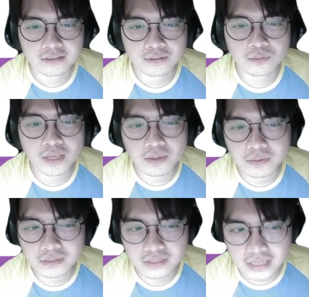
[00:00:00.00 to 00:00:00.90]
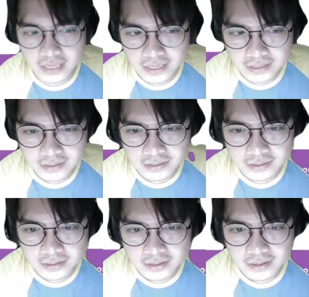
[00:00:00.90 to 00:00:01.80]
we will see
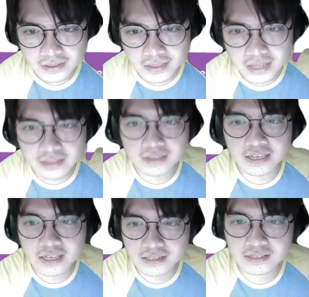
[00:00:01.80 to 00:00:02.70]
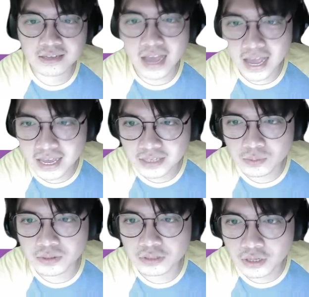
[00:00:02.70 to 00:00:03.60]
that these guys
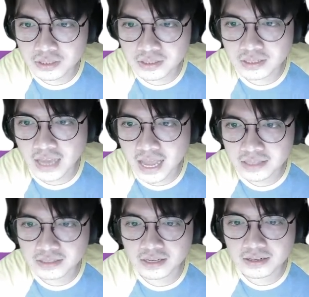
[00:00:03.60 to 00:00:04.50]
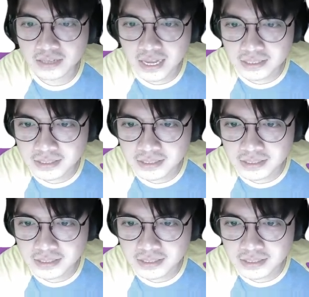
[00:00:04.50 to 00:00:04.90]
will just cancel. This